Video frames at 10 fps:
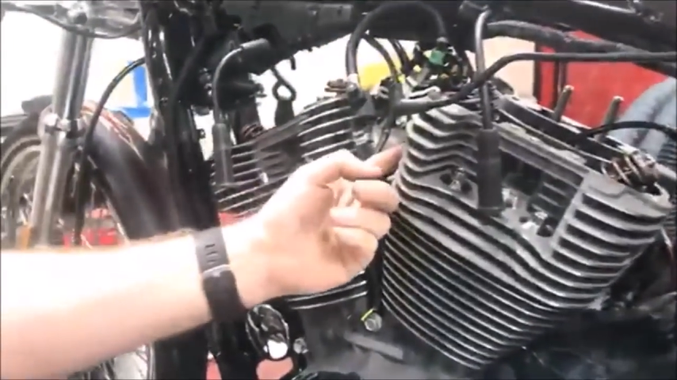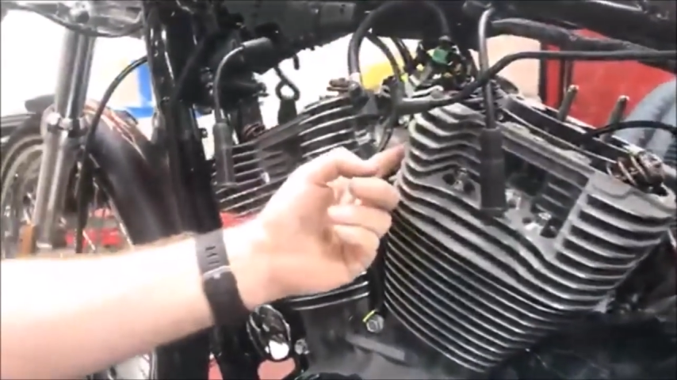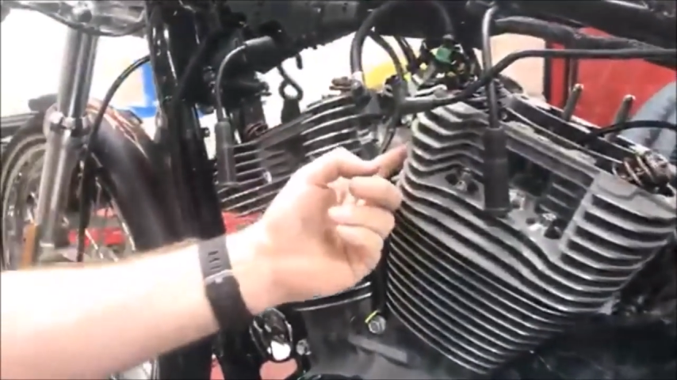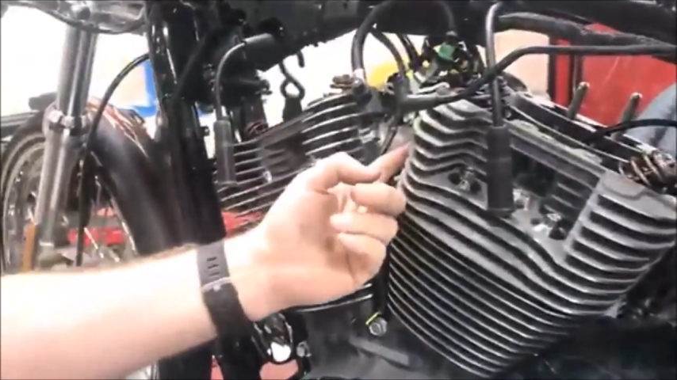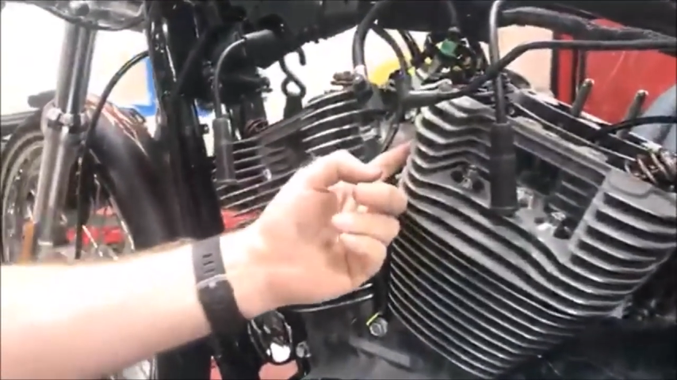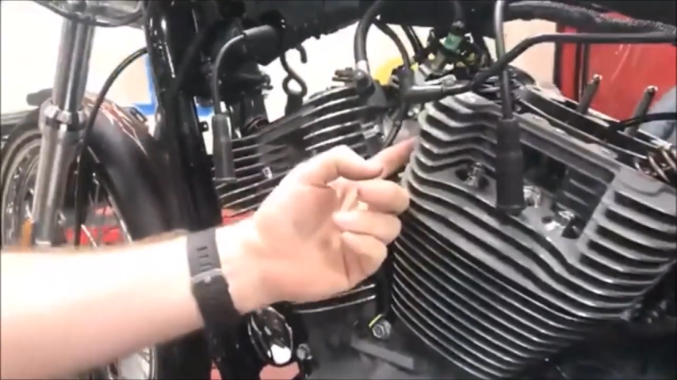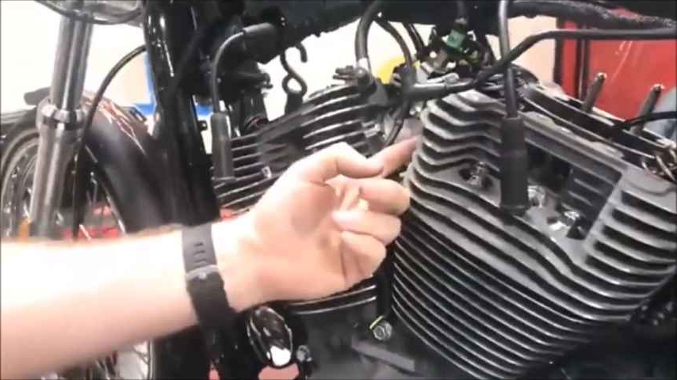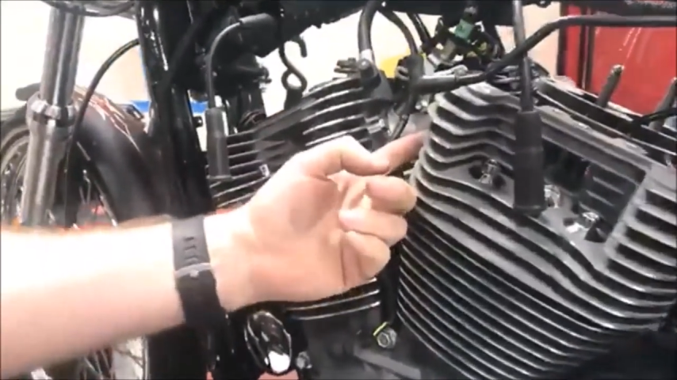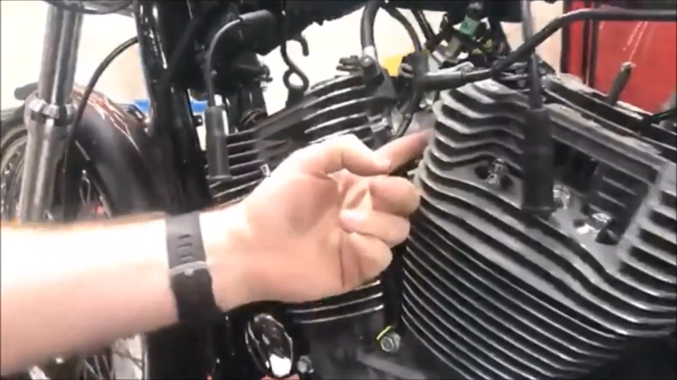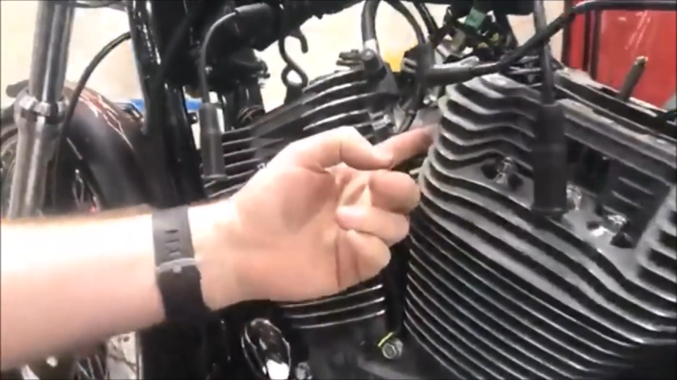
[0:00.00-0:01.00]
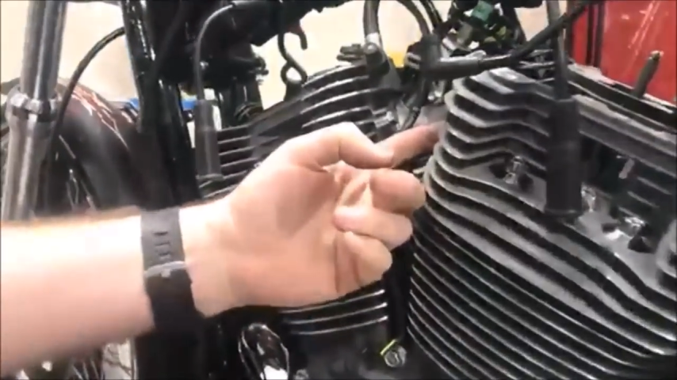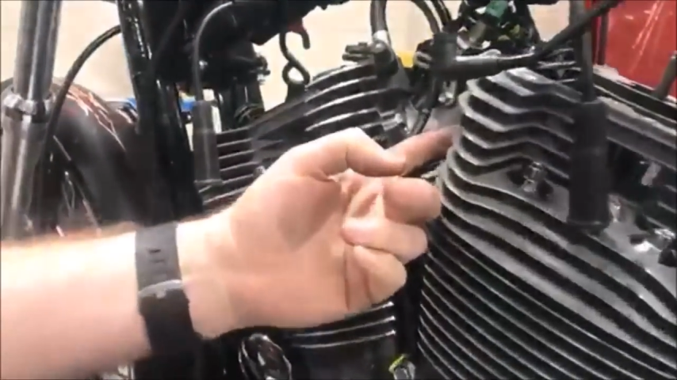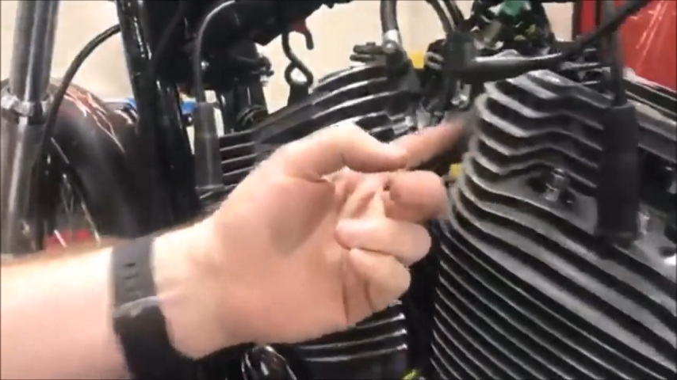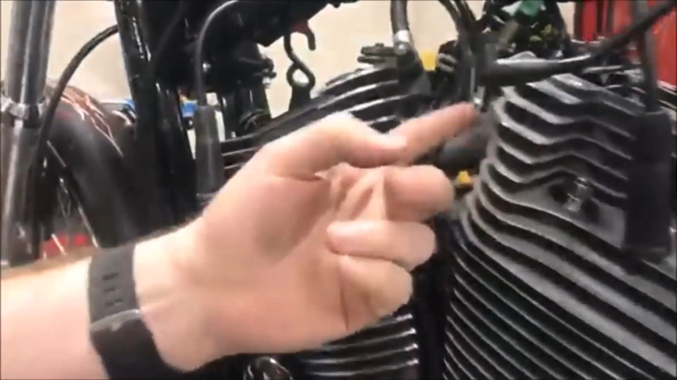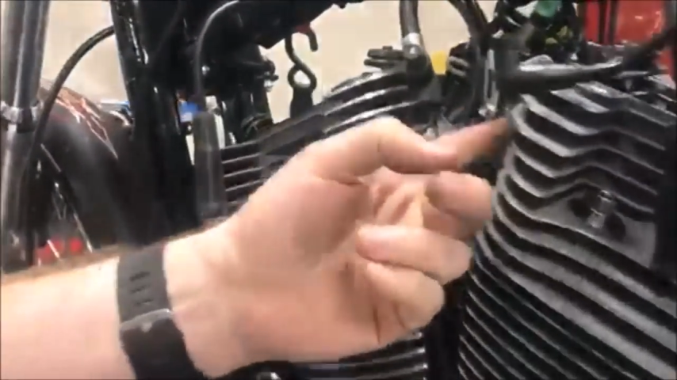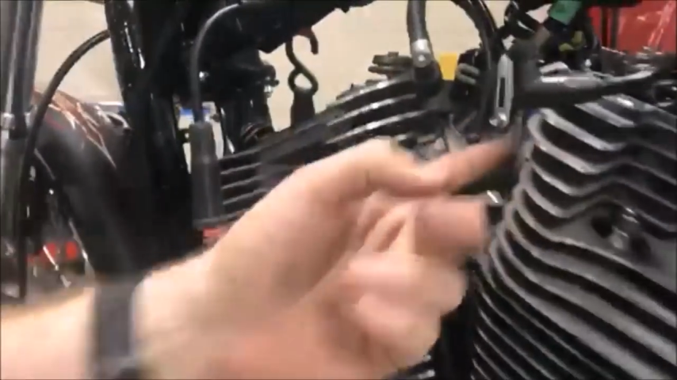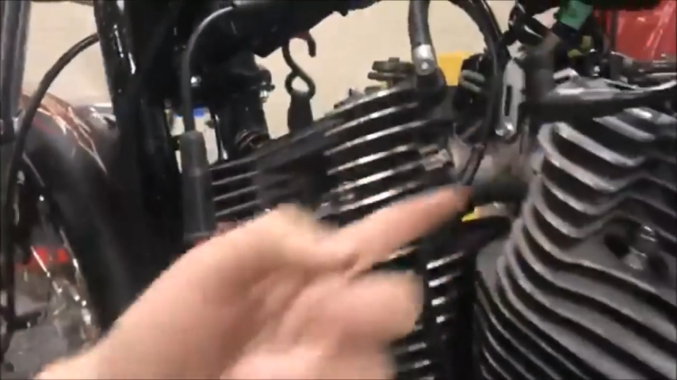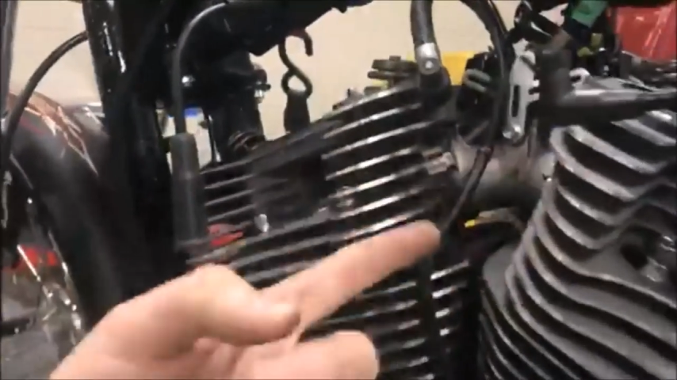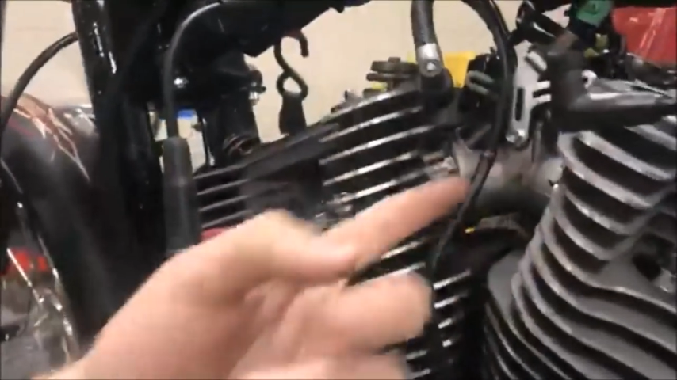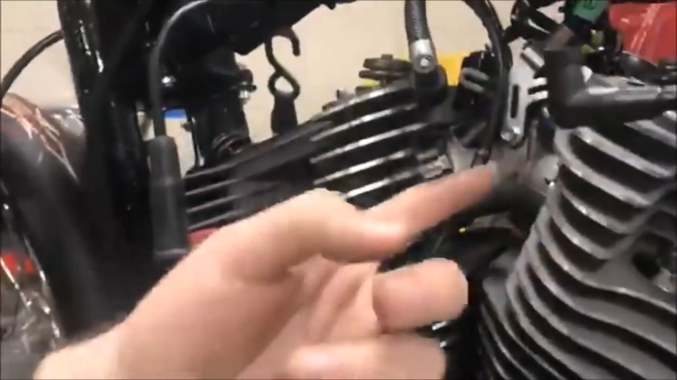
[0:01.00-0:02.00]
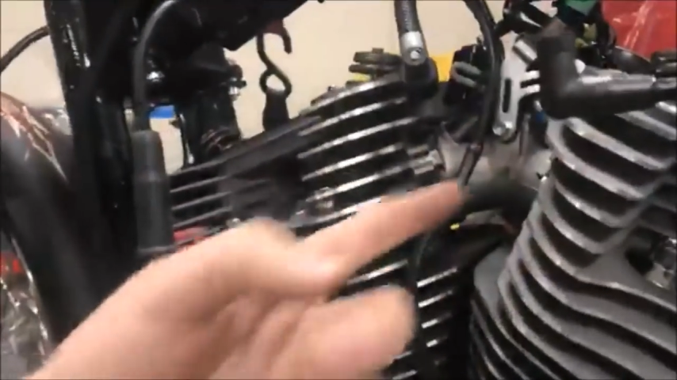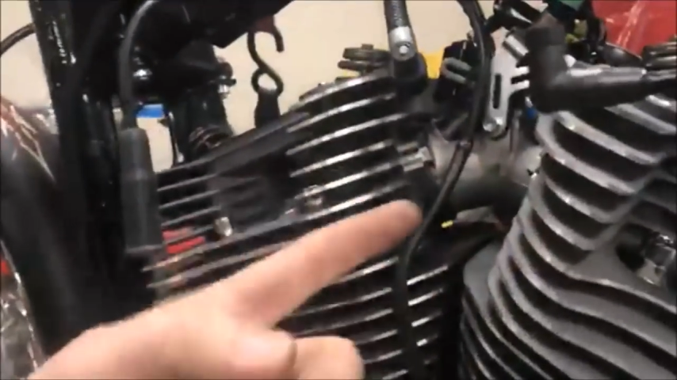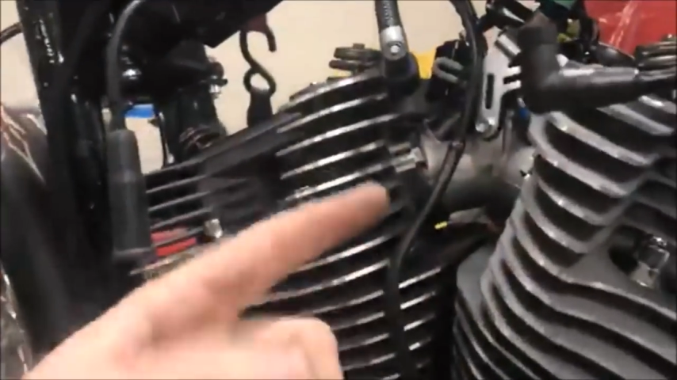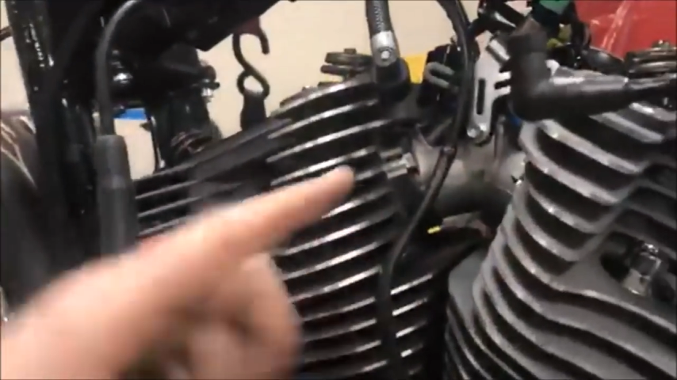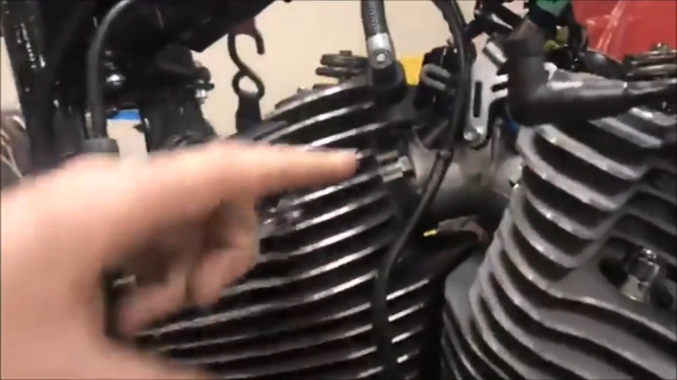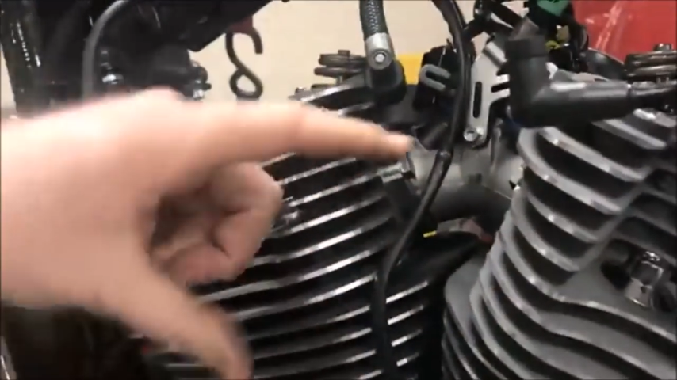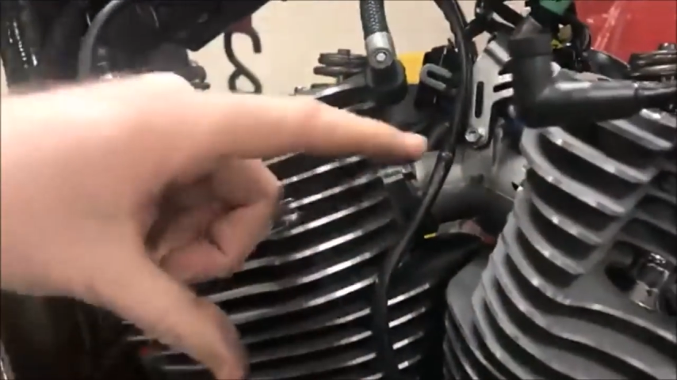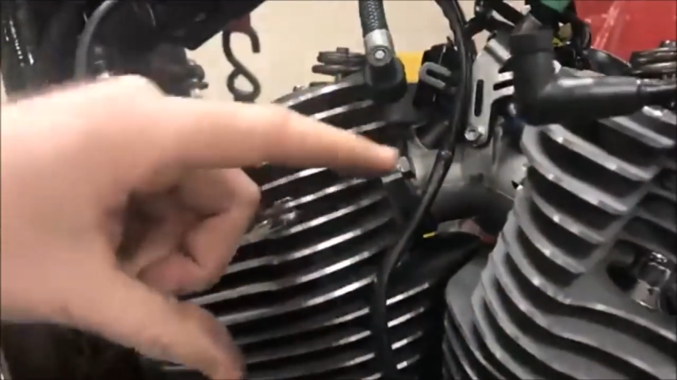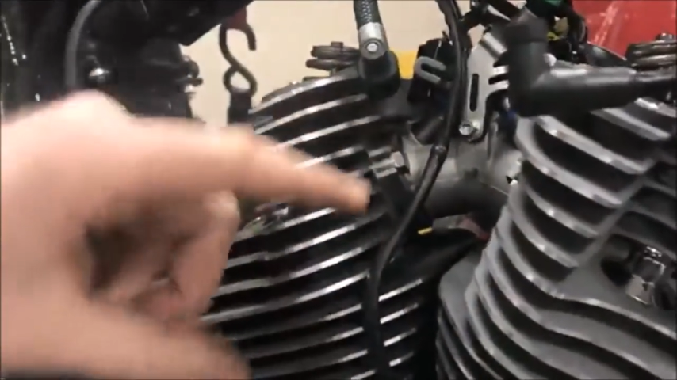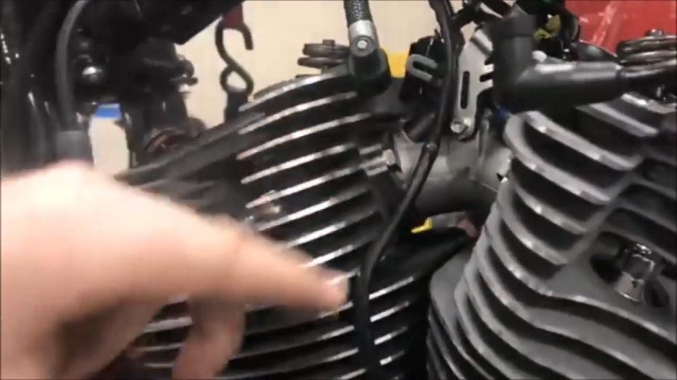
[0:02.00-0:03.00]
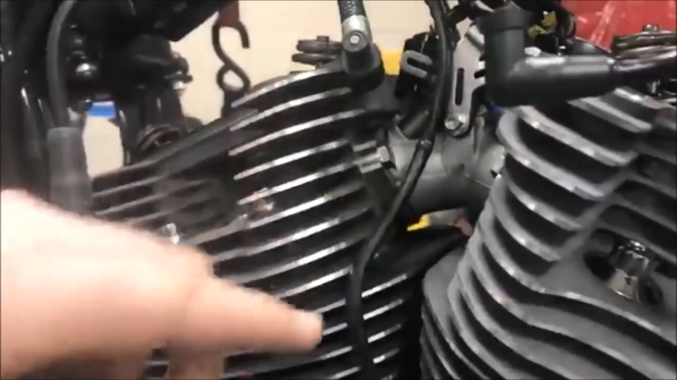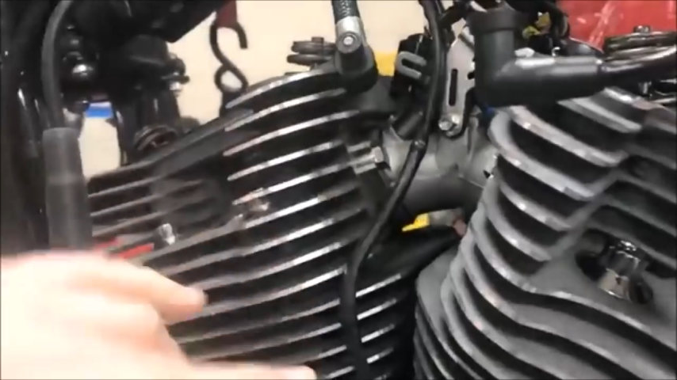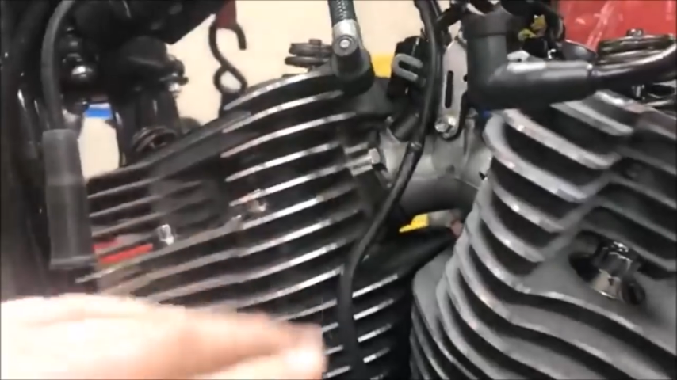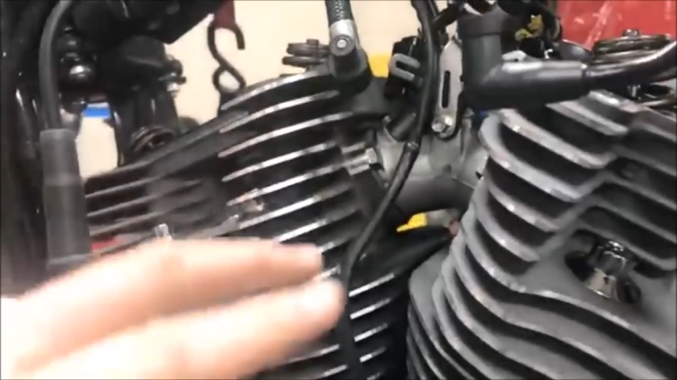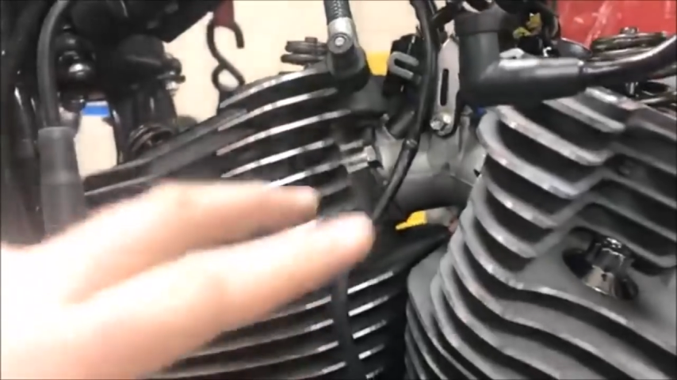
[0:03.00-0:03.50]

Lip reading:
No face is visible, so there are no lips to read.